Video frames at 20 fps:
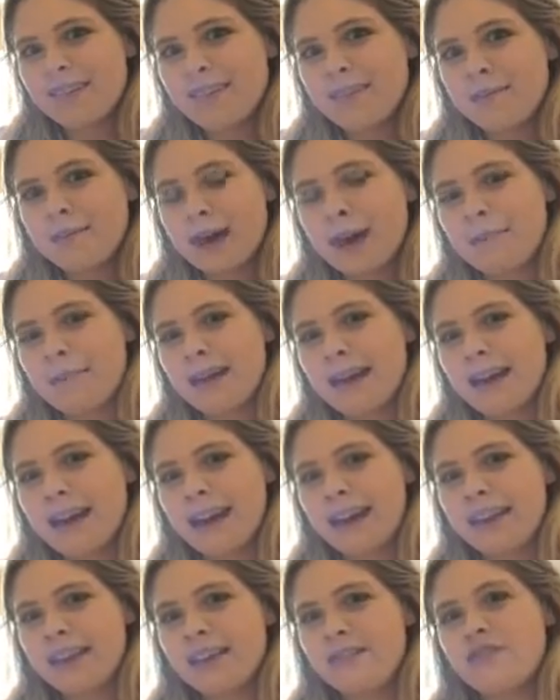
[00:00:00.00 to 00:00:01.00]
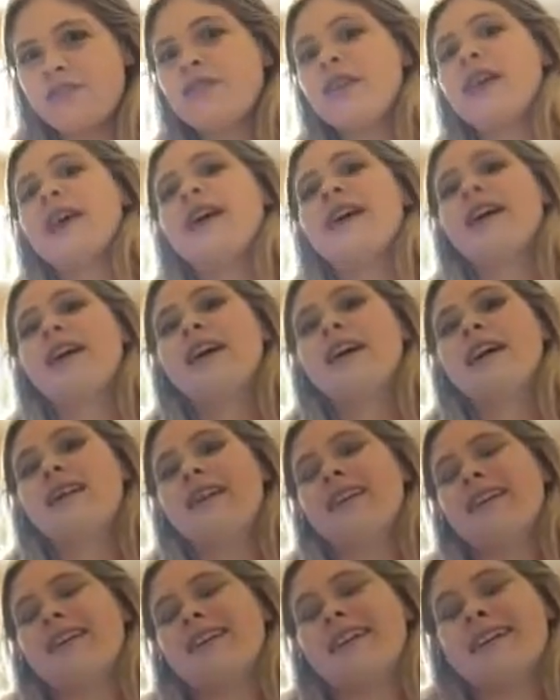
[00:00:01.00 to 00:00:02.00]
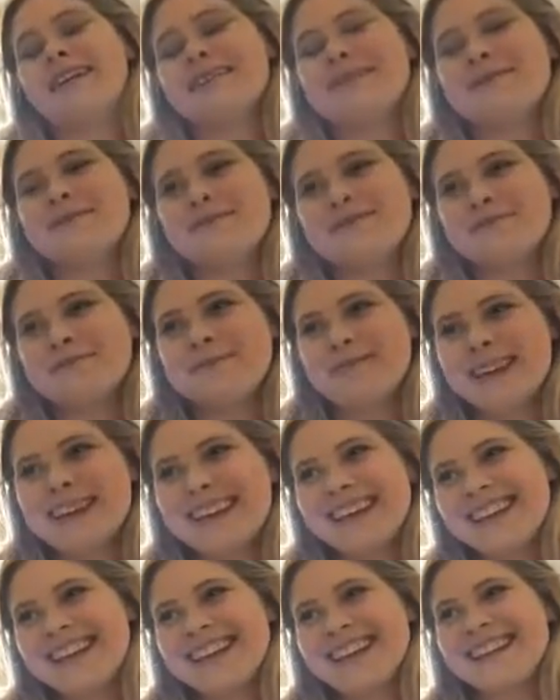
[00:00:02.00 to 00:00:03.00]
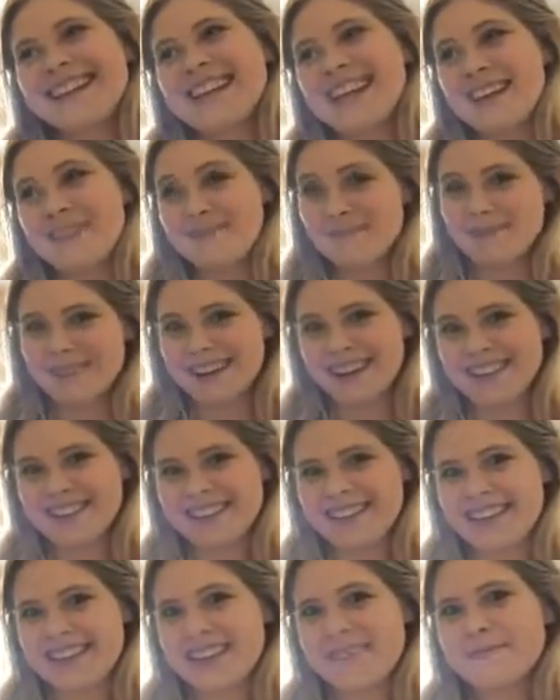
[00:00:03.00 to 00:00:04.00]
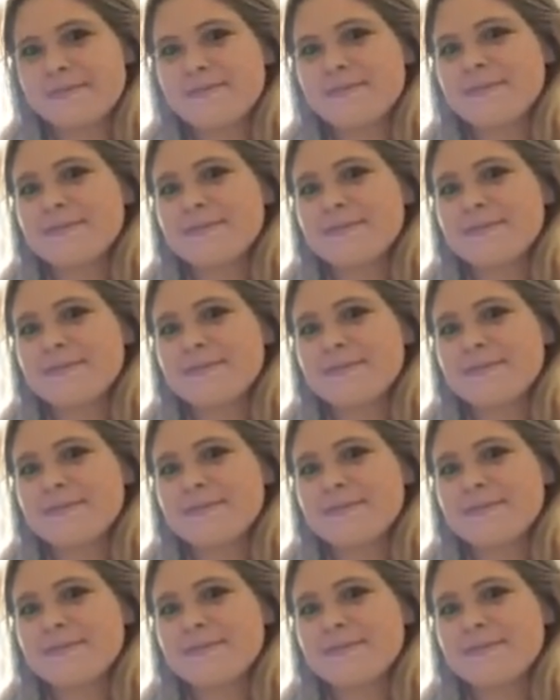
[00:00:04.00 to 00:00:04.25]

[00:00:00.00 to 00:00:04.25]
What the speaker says: to my page, Making Life Breezy.